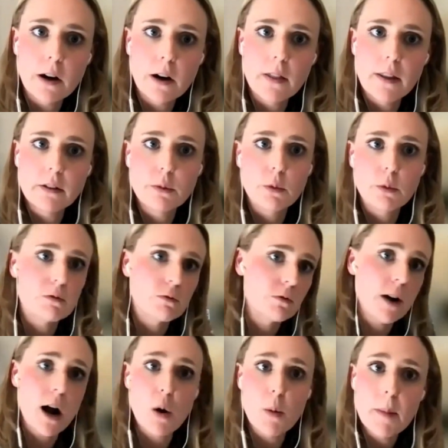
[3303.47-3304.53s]
in this
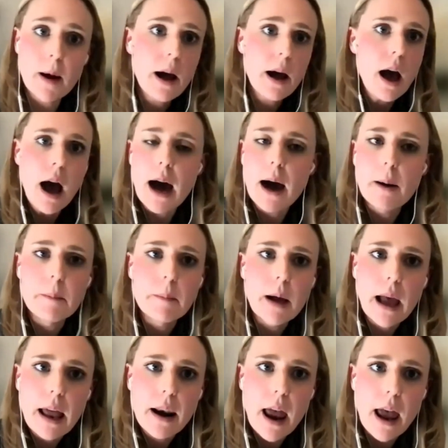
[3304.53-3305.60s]
realm,
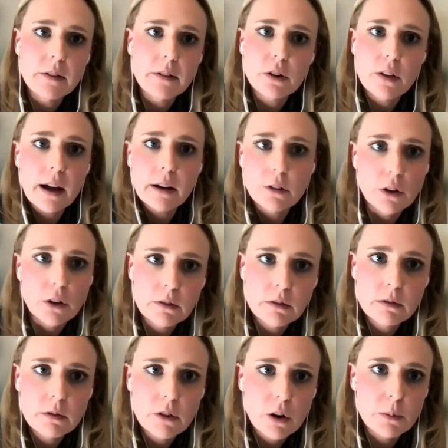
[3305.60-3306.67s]
and so that
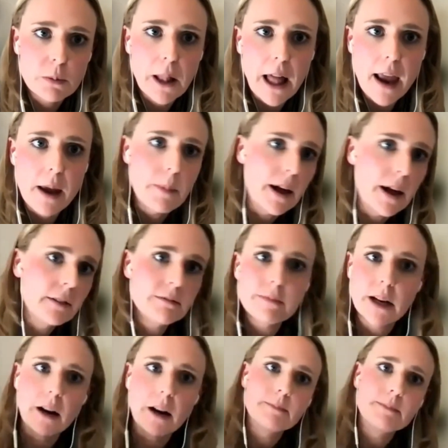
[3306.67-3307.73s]
could play. But
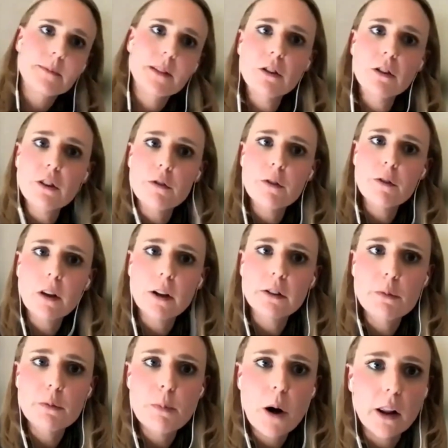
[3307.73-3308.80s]
yeah, lots
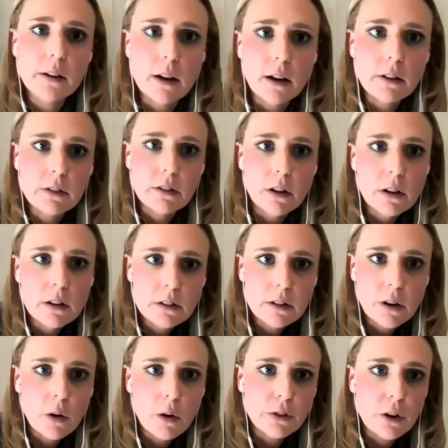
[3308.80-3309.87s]
of politics to
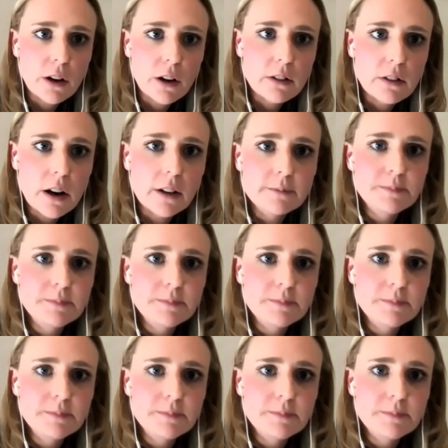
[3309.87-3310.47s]
also consider.